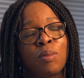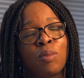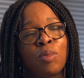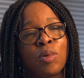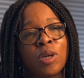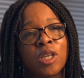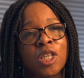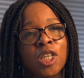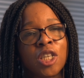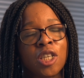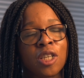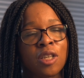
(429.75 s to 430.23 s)

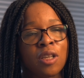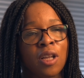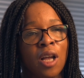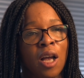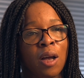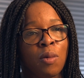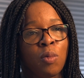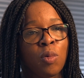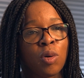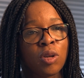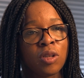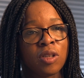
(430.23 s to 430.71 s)
which
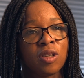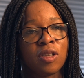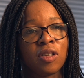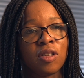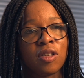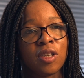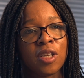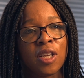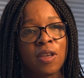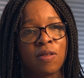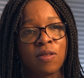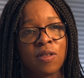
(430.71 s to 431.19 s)
I
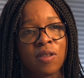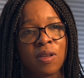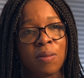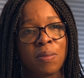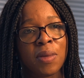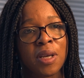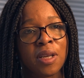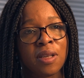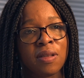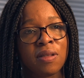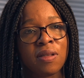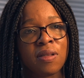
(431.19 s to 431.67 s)
wanted to give
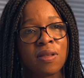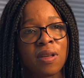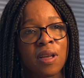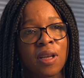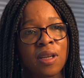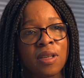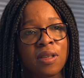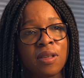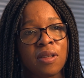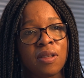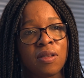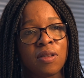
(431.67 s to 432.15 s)
some
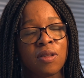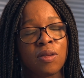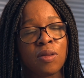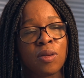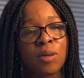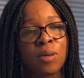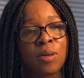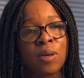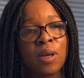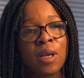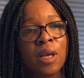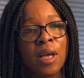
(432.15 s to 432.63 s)
insight
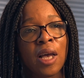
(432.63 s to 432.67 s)
into